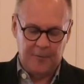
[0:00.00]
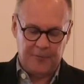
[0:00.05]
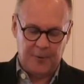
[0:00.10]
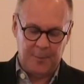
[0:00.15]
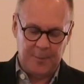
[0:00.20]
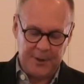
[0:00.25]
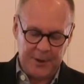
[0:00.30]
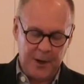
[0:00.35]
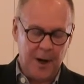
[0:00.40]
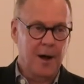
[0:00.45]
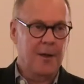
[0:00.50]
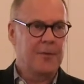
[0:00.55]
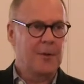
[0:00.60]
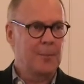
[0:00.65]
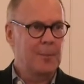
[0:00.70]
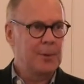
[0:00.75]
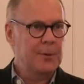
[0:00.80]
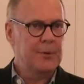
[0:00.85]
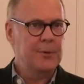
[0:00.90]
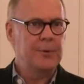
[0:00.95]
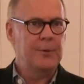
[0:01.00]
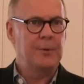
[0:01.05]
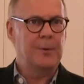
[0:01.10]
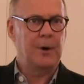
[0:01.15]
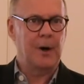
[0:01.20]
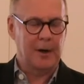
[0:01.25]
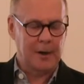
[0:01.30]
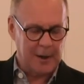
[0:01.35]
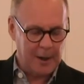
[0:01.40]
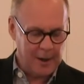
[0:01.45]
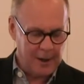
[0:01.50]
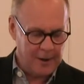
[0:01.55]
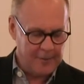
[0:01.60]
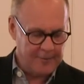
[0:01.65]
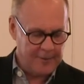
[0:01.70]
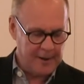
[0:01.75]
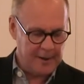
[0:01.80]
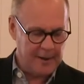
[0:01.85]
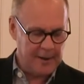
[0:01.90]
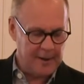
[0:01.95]
from beyond the blue
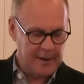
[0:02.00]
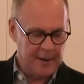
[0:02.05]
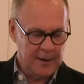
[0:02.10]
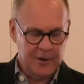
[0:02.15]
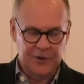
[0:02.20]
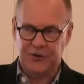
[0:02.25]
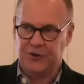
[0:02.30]
agave,